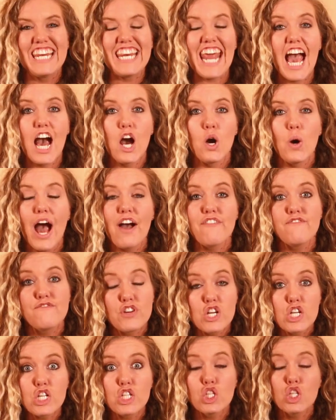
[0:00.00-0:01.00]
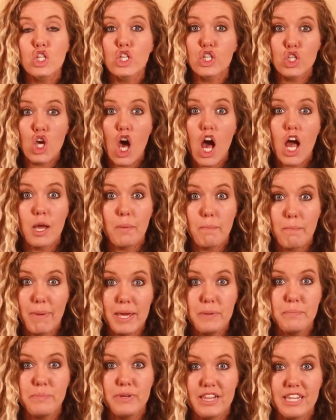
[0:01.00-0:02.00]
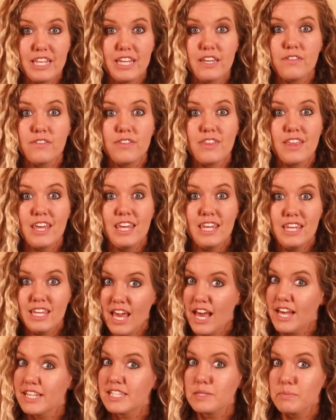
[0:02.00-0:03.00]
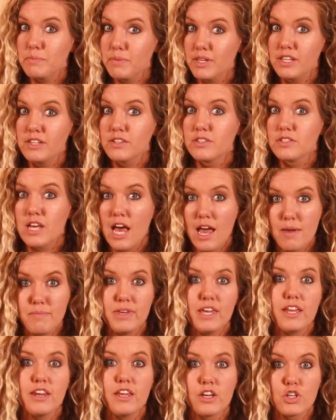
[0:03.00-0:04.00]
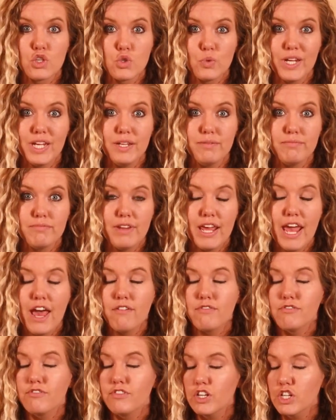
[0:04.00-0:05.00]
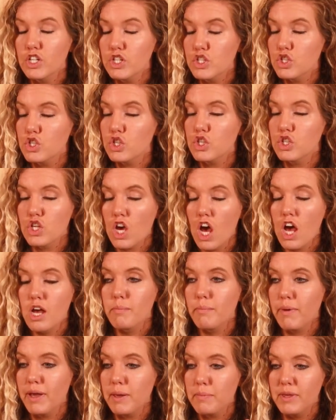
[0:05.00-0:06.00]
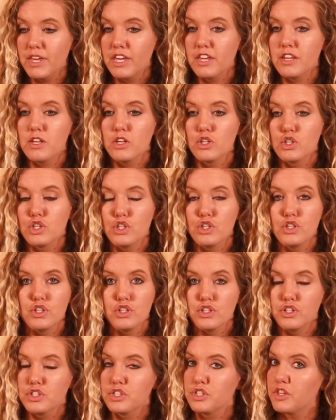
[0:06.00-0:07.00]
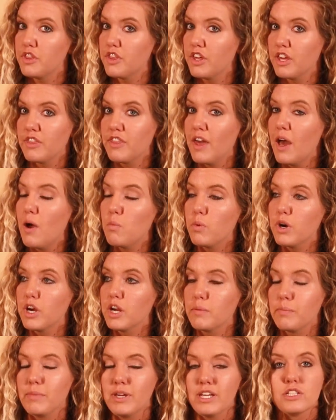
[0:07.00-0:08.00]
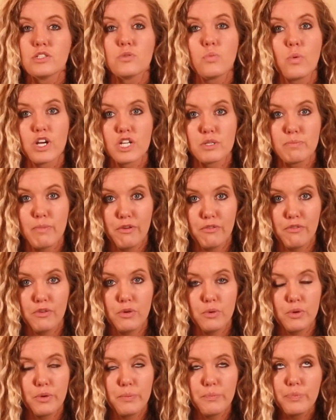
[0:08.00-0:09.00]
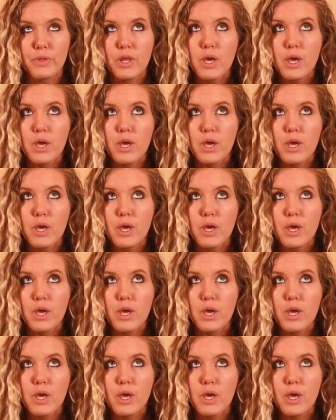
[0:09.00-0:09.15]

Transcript: Now, at first your dog might believe that yes means I'm getting a treat. At first, your dog might be conditioned to just think that word means where's my food.